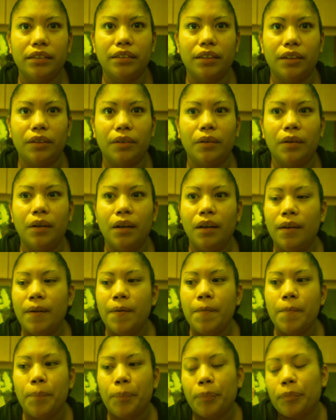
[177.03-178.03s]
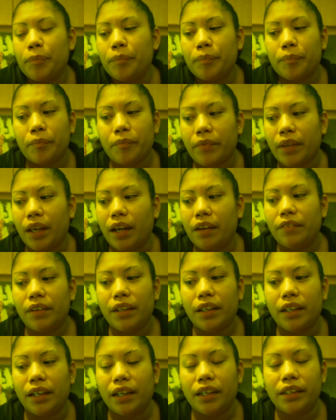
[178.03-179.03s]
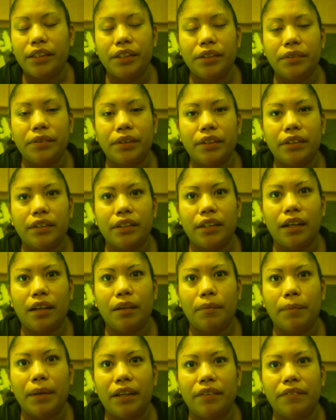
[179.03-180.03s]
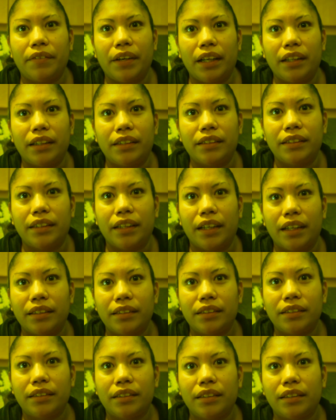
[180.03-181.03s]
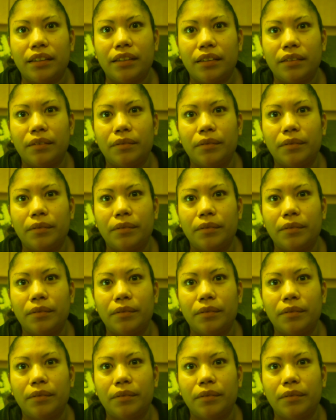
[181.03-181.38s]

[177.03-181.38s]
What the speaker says: So everything I do is to help end violence against